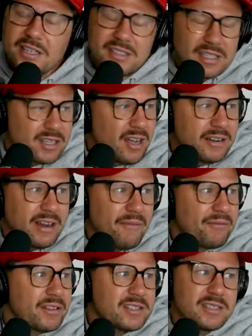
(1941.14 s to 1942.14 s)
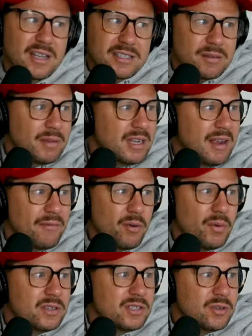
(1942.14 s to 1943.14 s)
because it's on Netflix doesn't mean
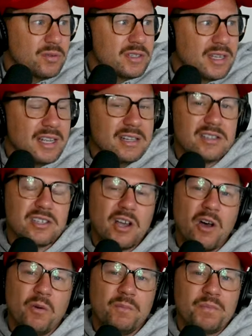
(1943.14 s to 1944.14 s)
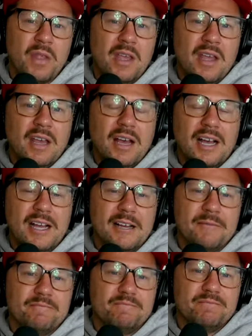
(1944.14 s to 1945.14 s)
everyone tunes in. So,
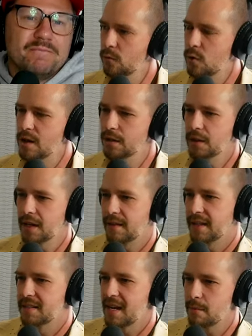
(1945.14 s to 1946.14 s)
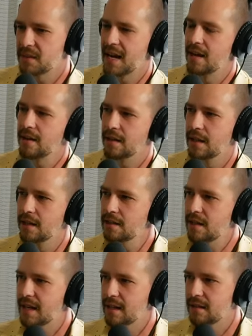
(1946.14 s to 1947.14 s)
um, well, and look at like Sam Talent.
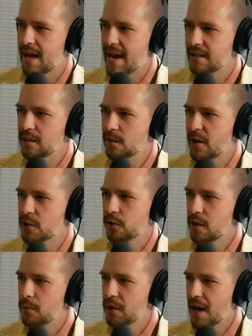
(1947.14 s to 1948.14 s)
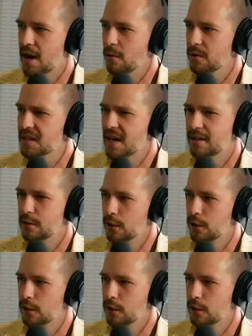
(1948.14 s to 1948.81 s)
His like last special he put out was on